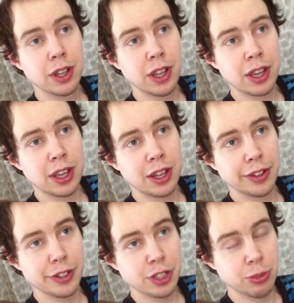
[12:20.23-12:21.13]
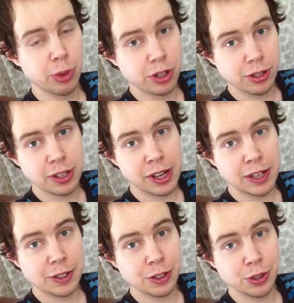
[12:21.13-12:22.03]
and she wears
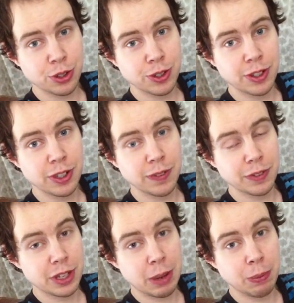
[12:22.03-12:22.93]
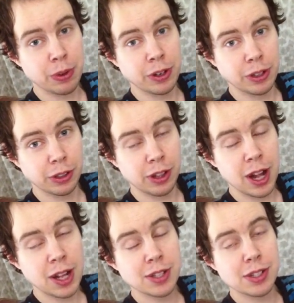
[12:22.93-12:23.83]
glasses, so she didn't even stop wearing the
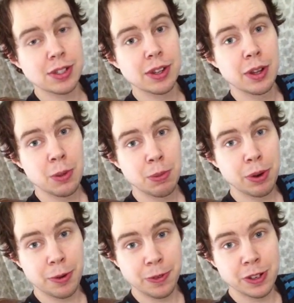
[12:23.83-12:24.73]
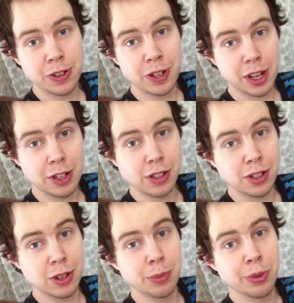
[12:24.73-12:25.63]
glasses, but her vision actually
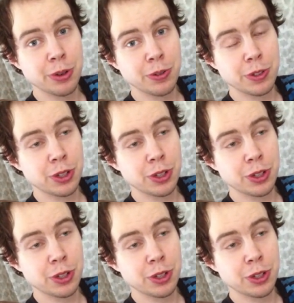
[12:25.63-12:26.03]
did improve.